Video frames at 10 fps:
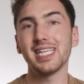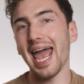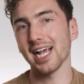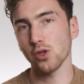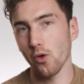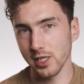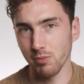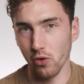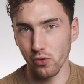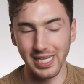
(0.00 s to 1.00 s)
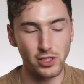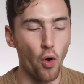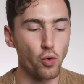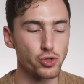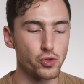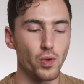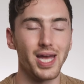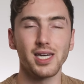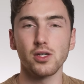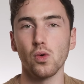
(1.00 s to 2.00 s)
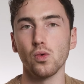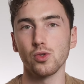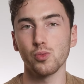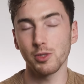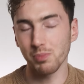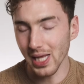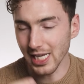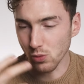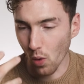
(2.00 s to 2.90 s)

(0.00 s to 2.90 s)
text on this model is also in gold, which plays